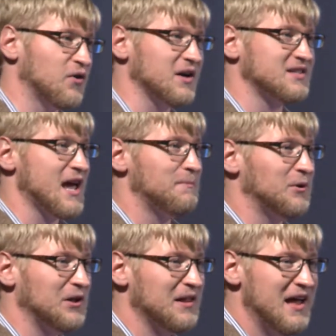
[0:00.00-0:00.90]
for
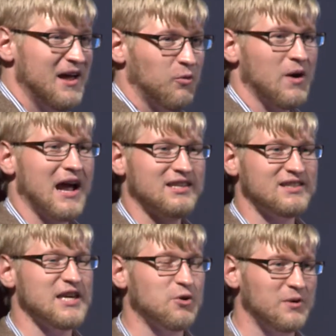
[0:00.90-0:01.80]
example, when I
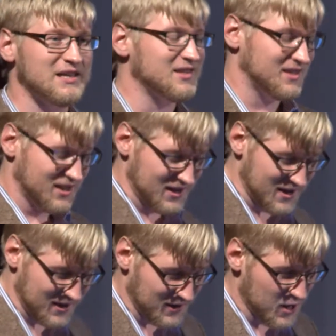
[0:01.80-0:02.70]
sequenced
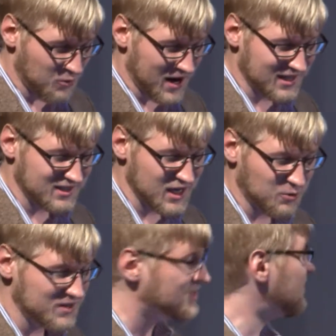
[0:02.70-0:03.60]

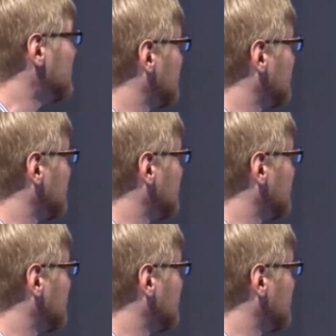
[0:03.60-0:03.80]
this